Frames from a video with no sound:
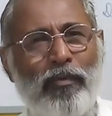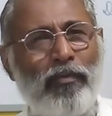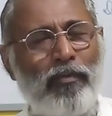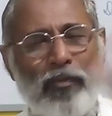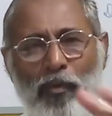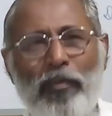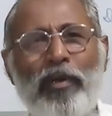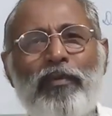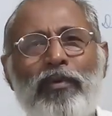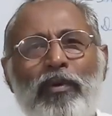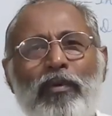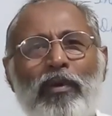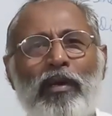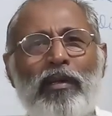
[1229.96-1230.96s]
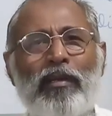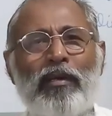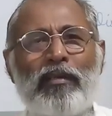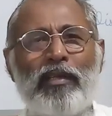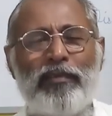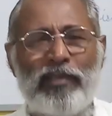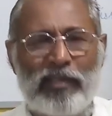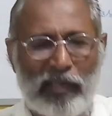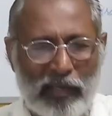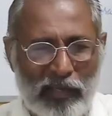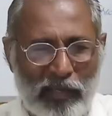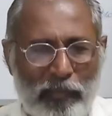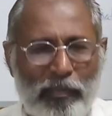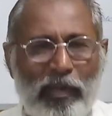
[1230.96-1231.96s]
Nobody will go like that. They will
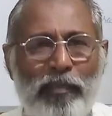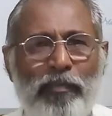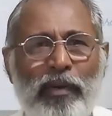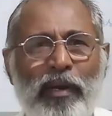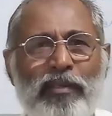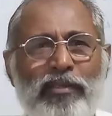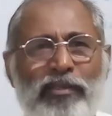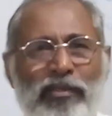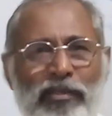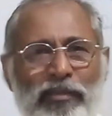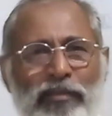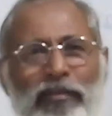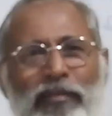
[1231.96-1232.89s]
suddenly apply brakes.